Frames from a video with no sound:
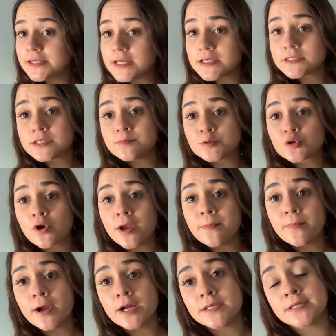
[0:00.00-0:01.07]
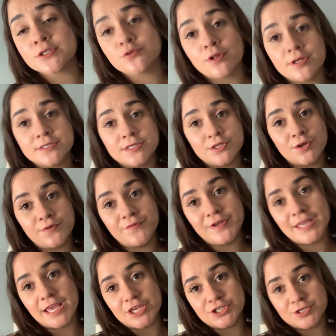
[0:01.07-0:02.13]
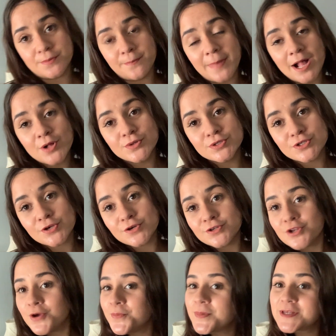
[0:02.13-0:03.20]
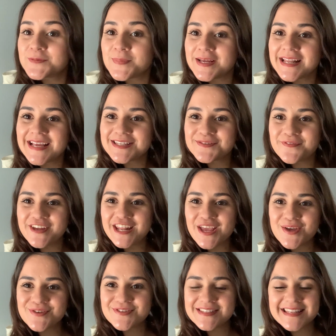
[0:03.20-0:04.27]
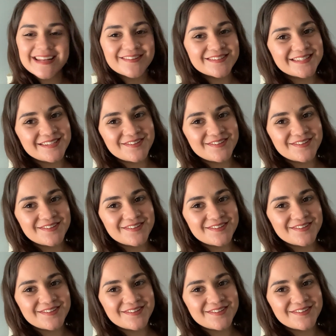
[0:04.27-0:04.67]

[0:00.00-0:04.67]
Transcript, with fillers: that subscribe button as well as the notification bell so you don't miss my next videos and I'll see